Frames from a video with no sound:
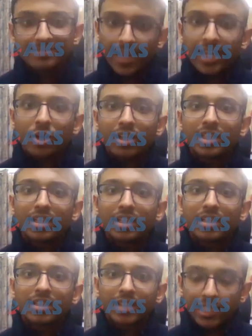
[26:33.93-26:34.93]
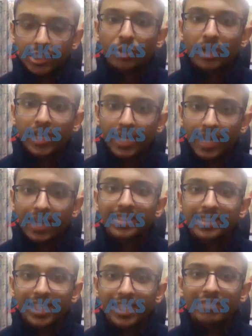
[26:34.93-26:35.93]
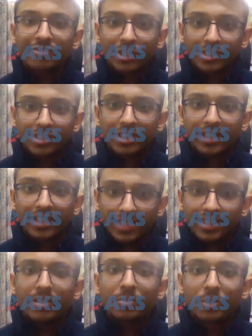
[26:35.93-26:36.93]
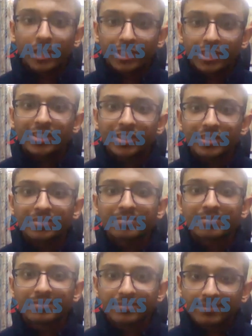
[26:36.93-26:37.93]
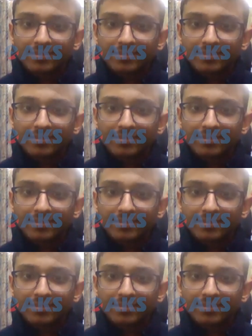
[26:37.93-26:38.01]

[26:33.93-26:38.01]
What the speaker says: Sir, I recall the Kalchuri dynasty was in Jabalpur region, sir.